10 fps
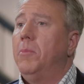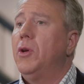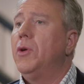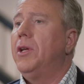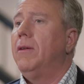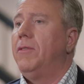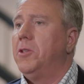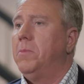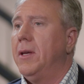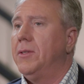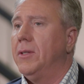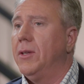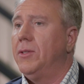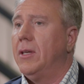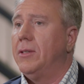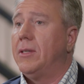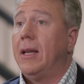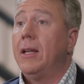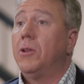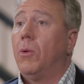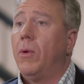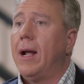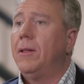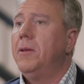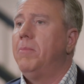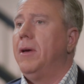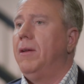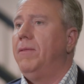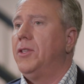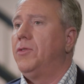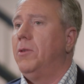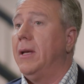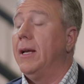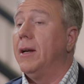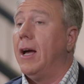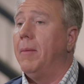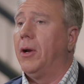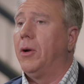beauty of this business is that it directly benefits from economic